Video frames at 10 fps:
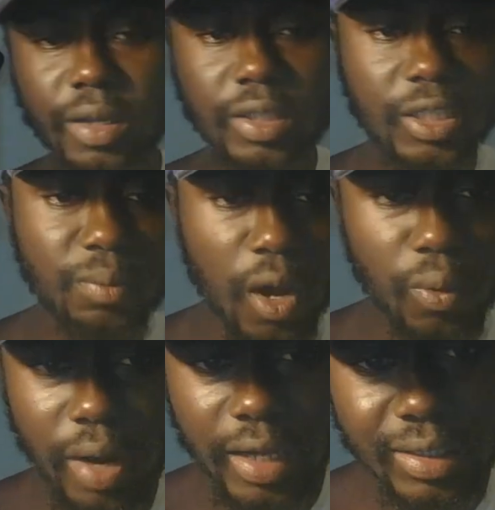smart
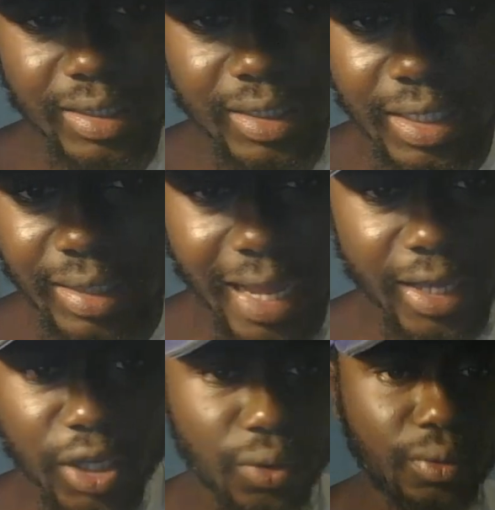wise, this kid
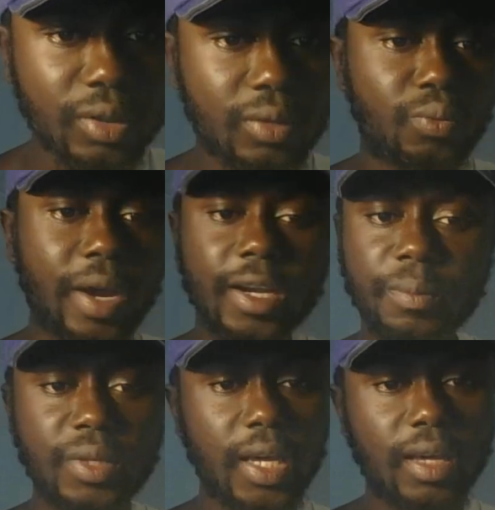IQ is right
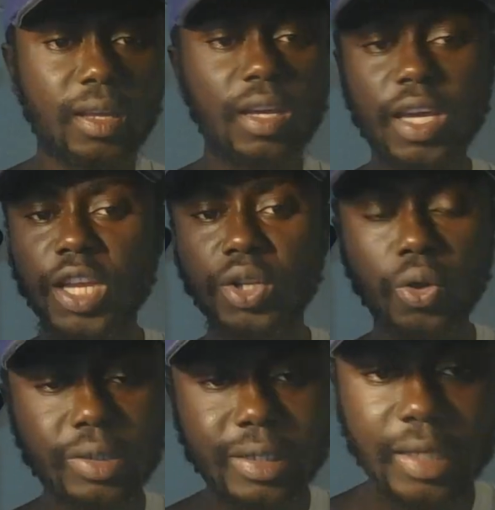up there. He
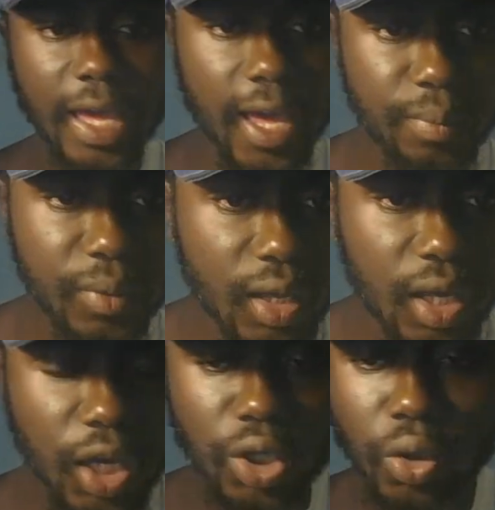knows the game.
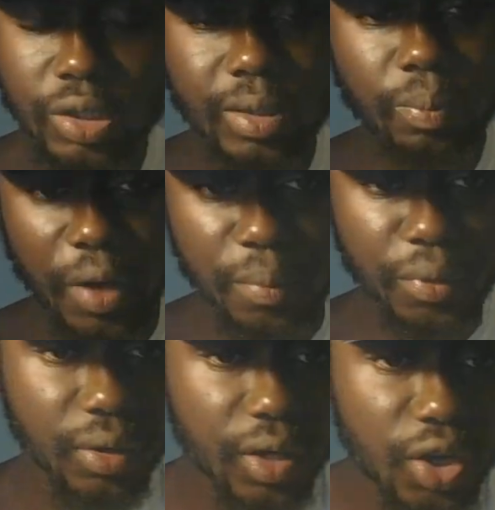He knows the
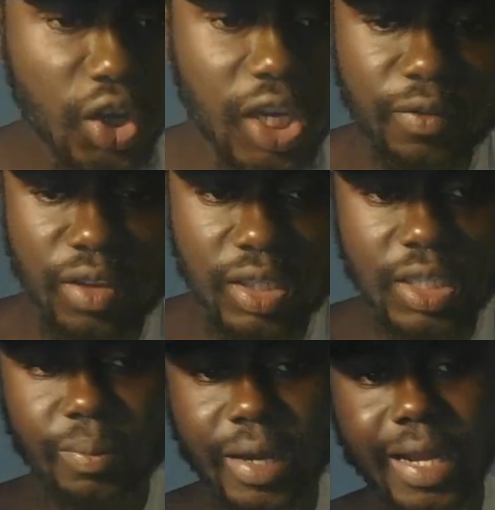playbook. You give this kid by